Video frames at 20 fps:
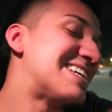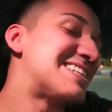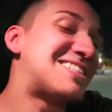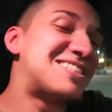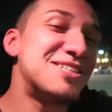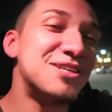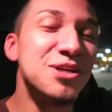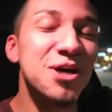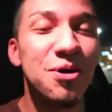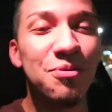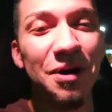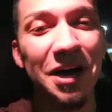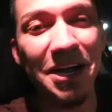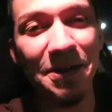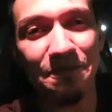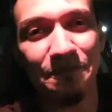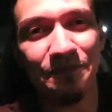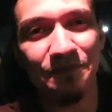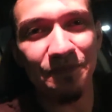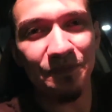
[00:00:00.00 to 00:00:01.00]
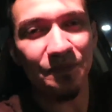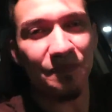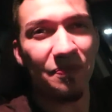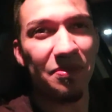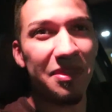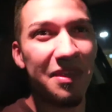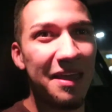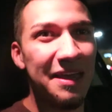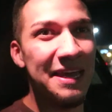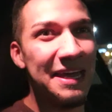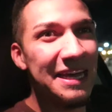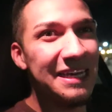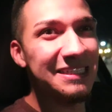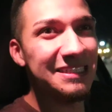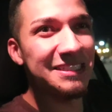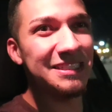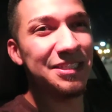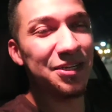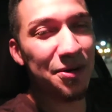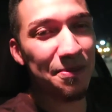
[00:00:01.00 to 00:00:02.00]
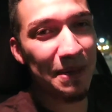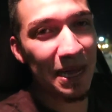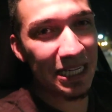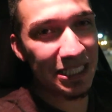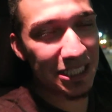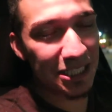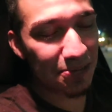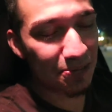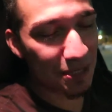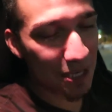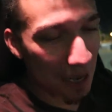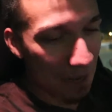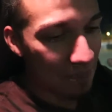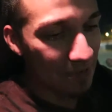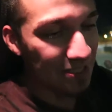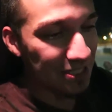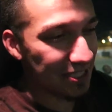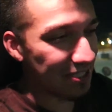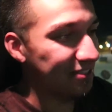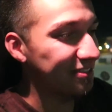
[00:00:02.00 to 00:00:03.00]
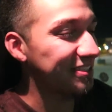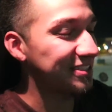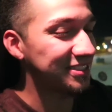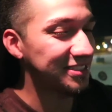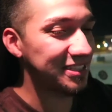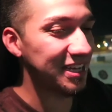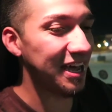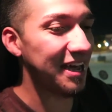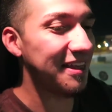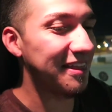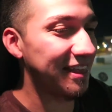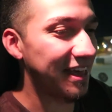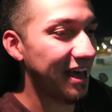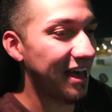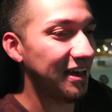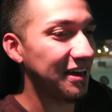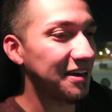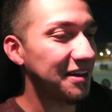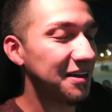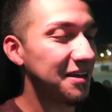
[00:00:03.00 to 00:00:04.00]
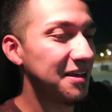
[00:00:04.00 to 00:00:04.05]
It's, you know what? It still amazes me up until this day that,